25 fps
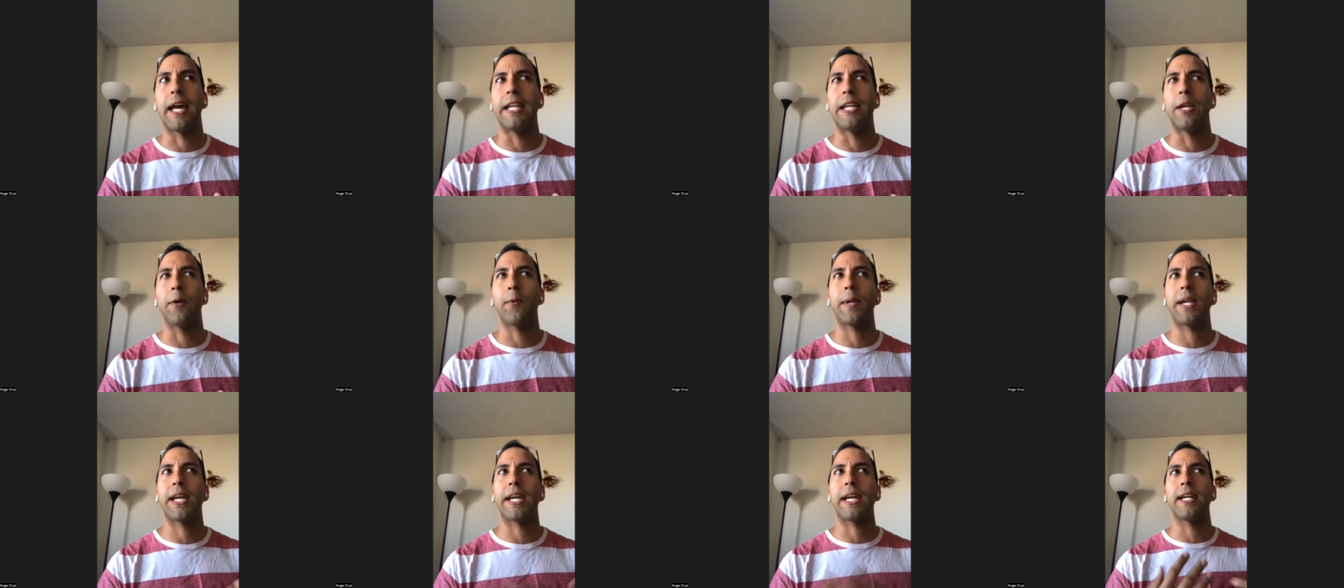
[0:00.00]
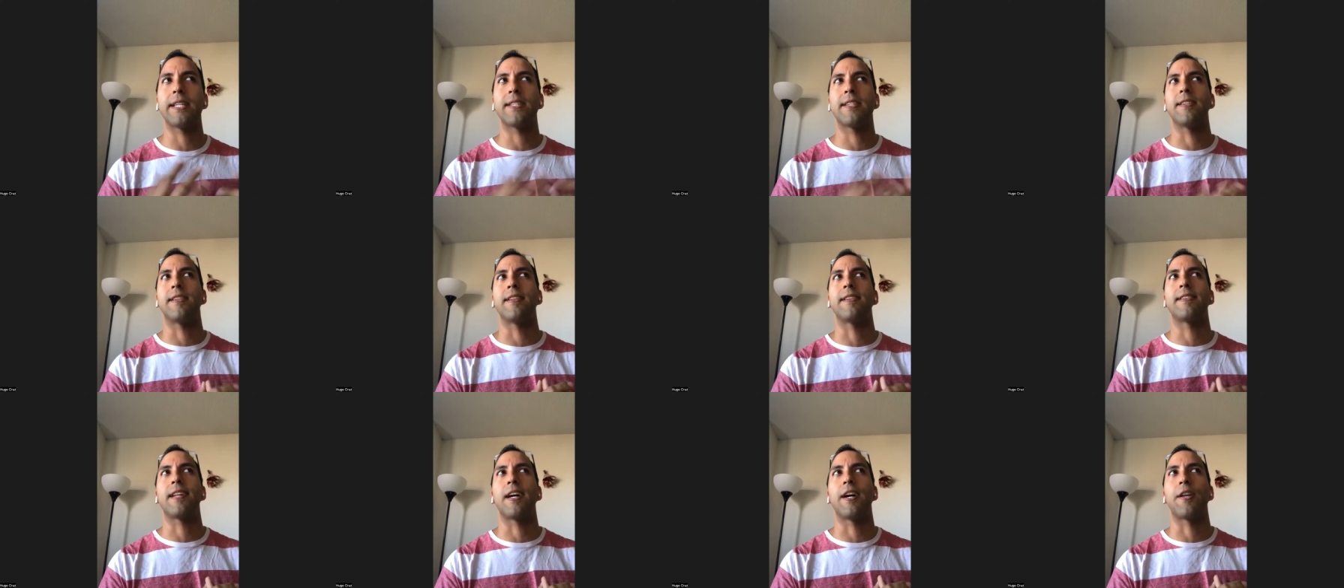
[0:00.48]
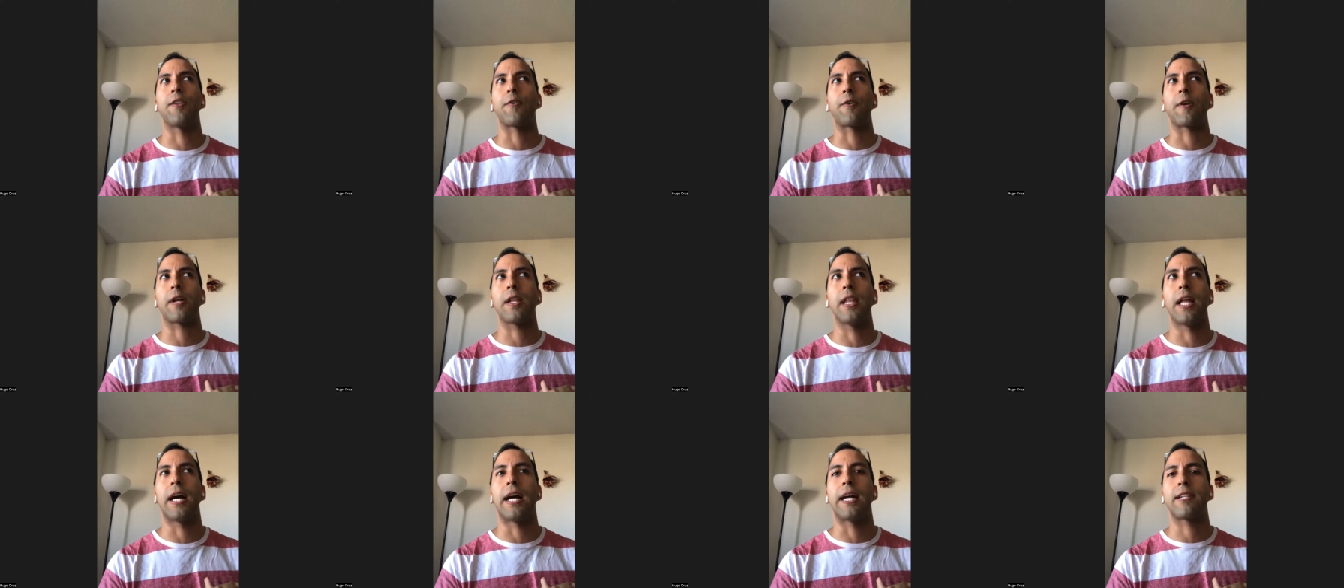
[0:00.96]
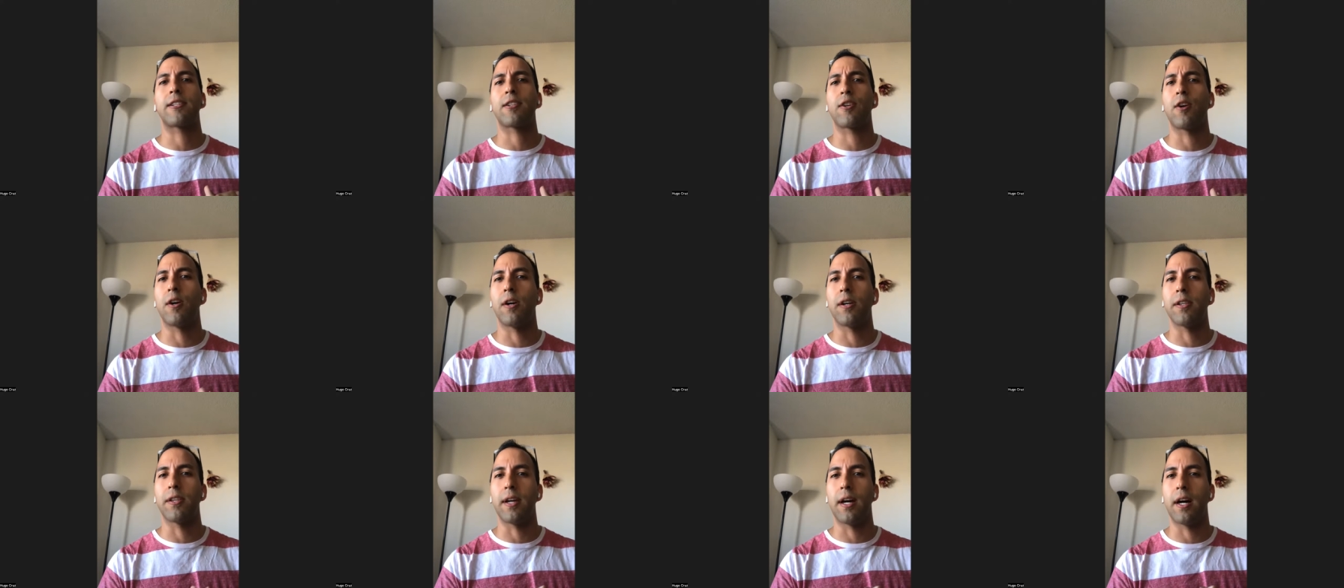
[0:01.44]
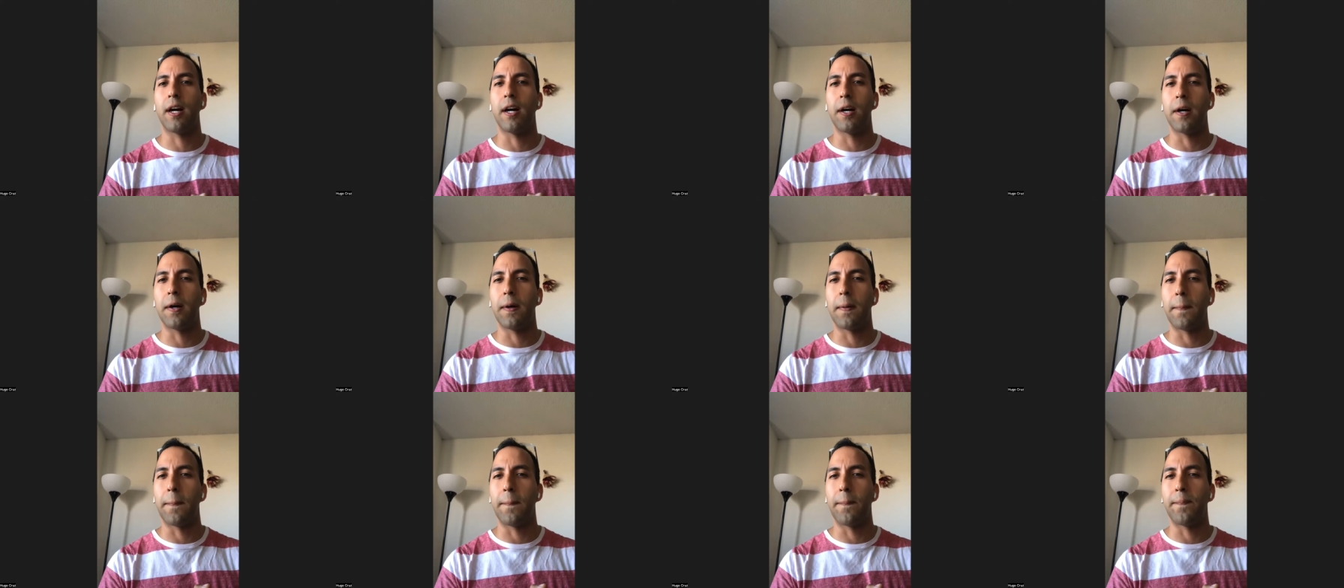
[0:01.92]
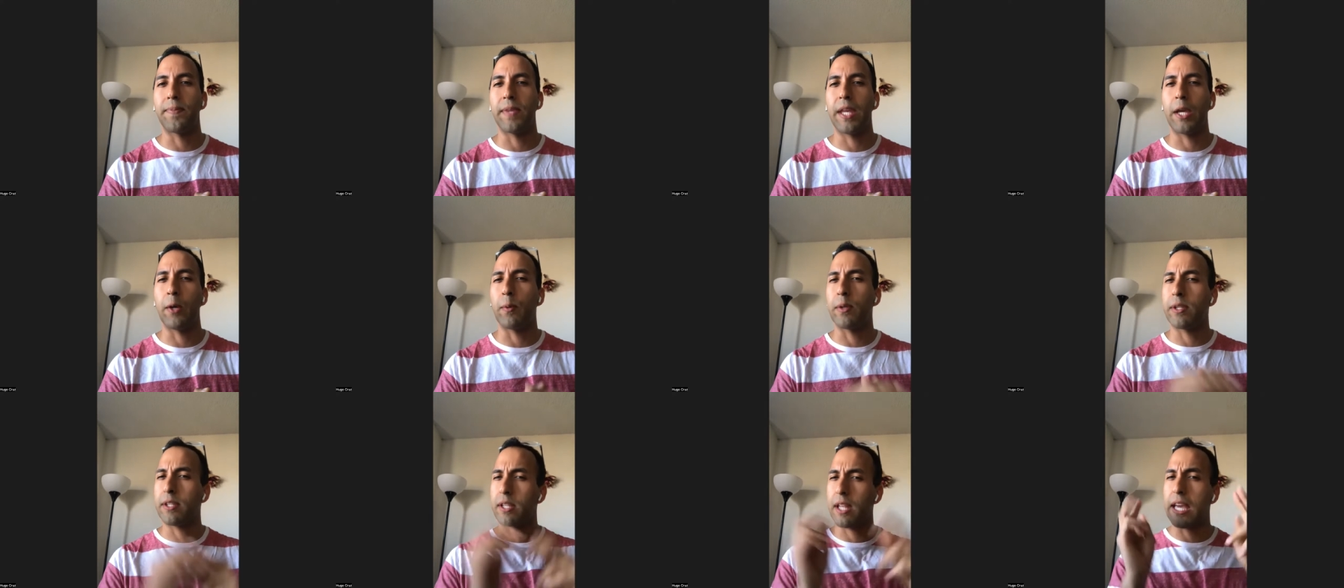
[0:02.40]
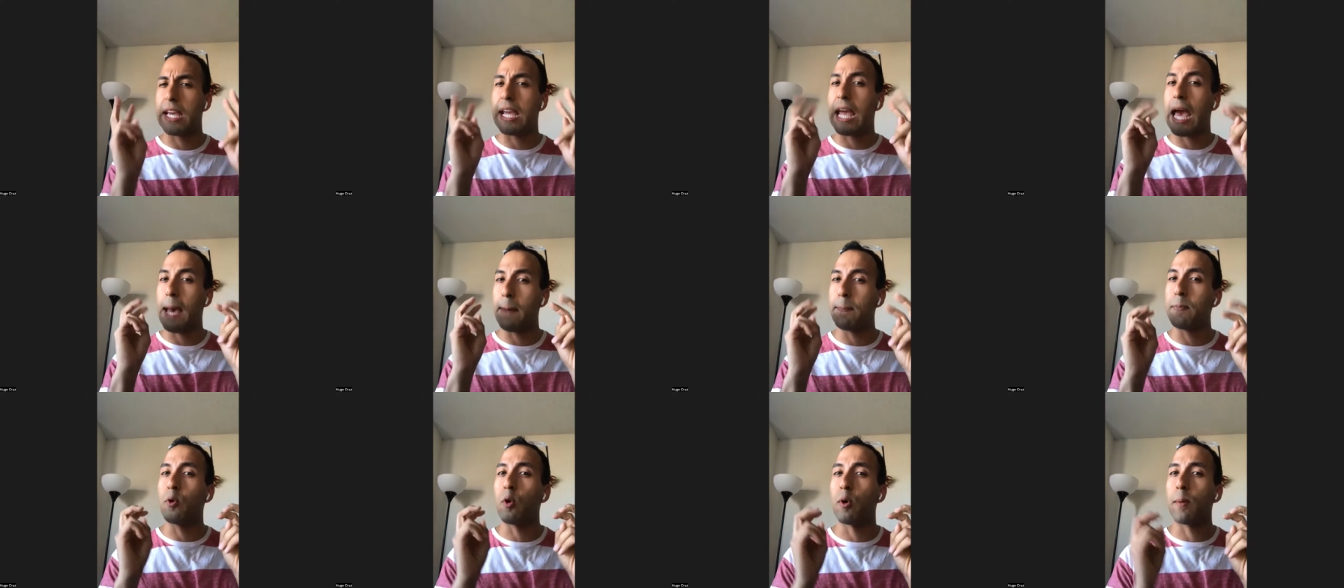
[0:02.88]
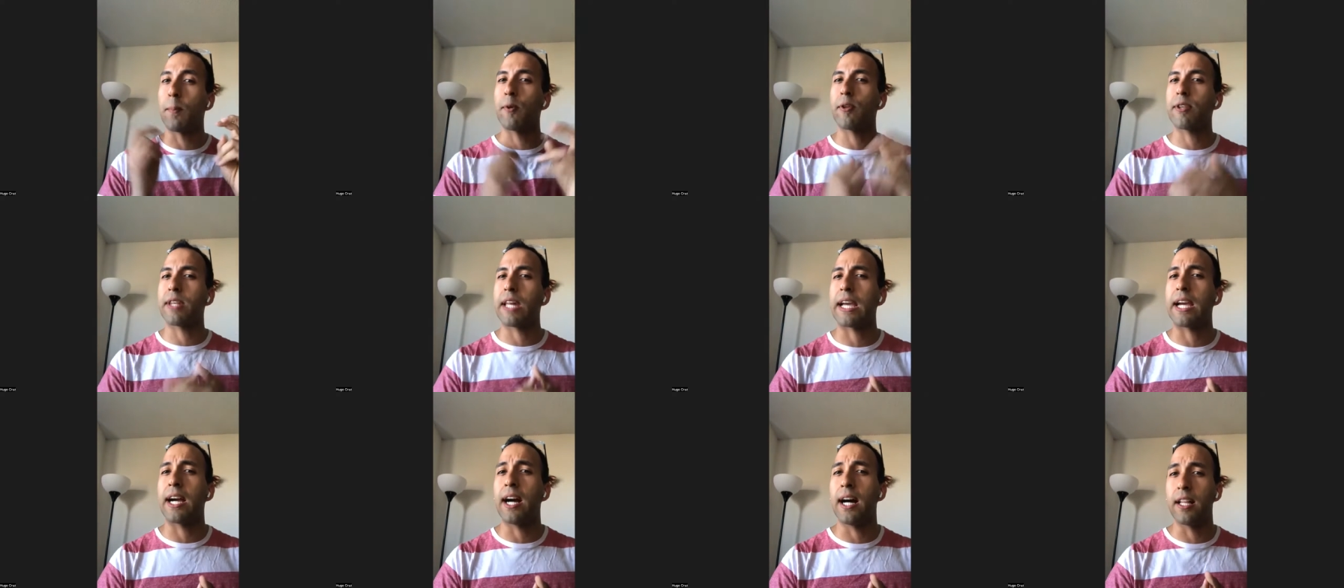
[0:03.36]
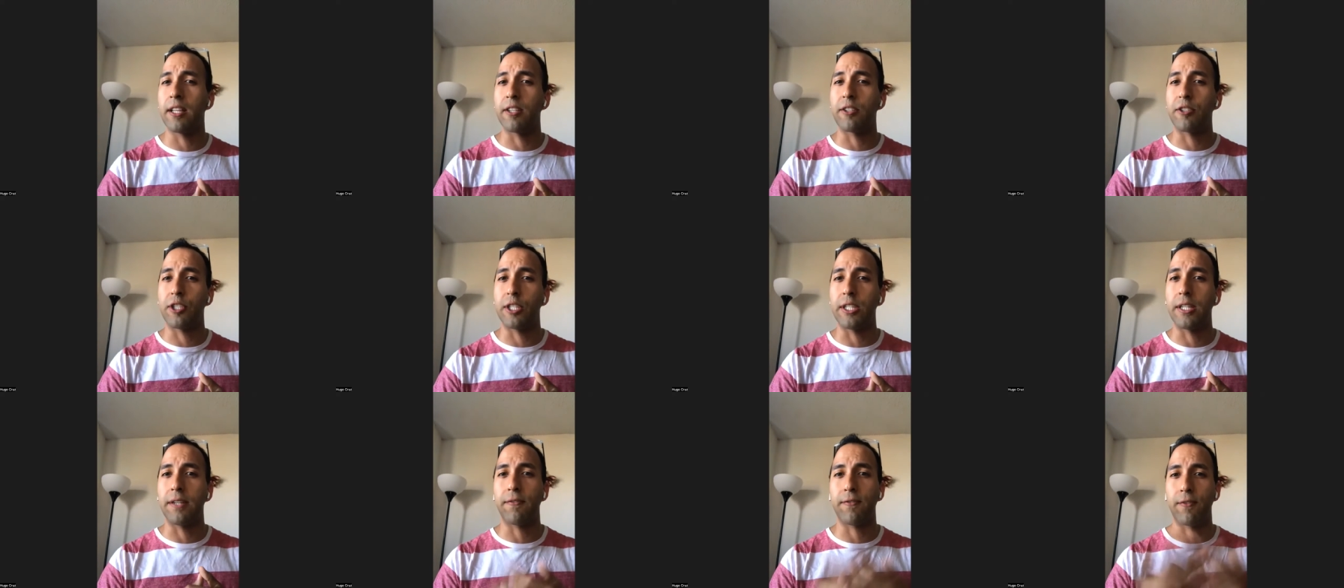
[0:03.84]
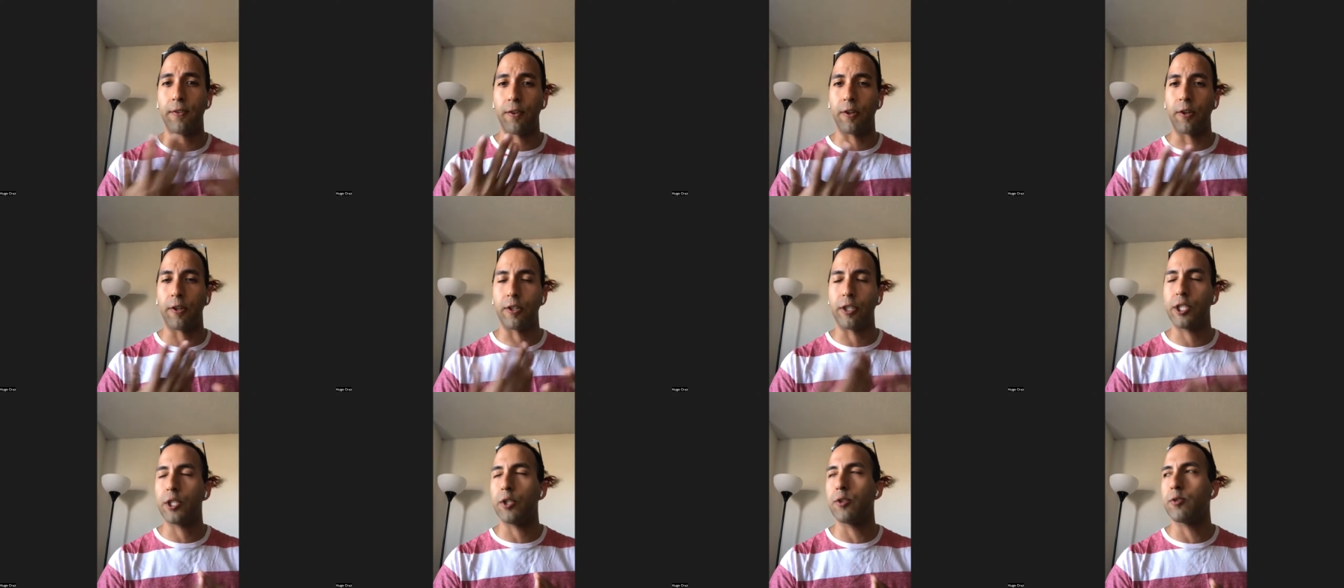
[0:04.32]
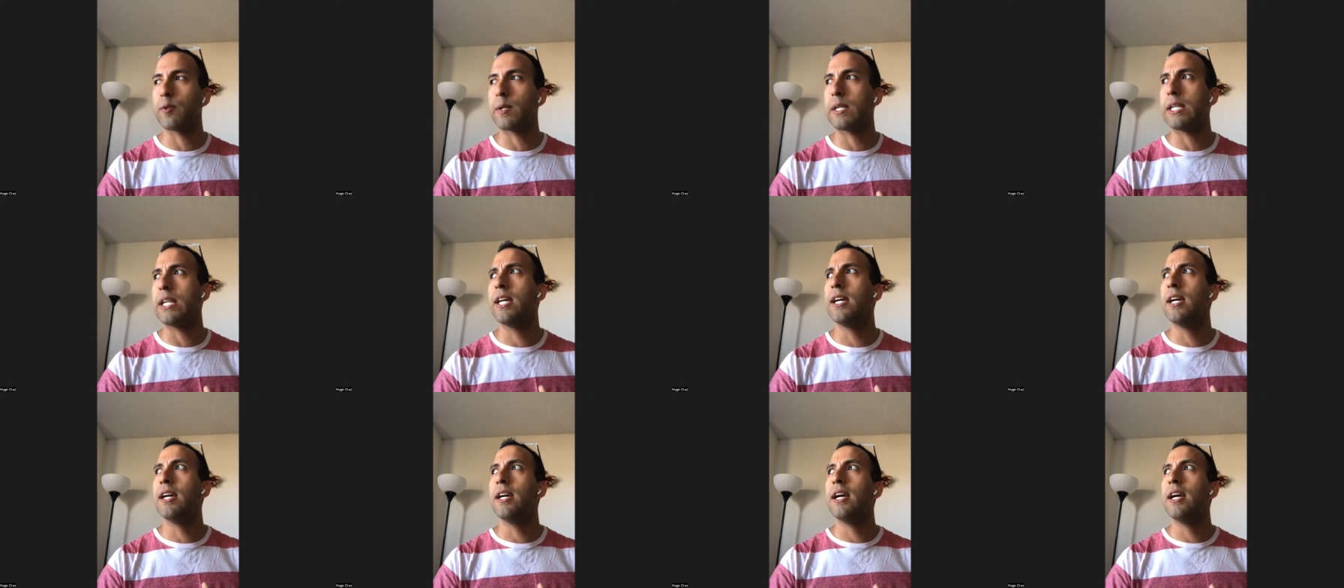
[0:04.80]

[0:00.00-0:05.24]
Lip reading: And then when I got to this other class called it was like abnormal psychology for children,